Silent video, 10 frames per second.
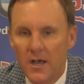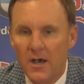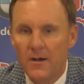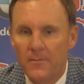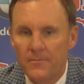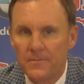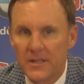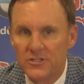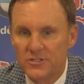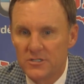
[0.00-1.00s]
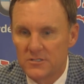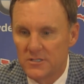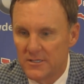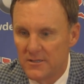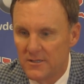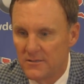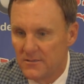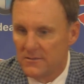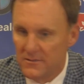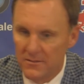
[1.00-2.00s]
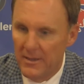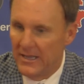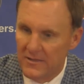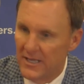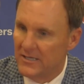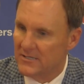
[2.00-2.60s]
Um, it's just the, the the main thing.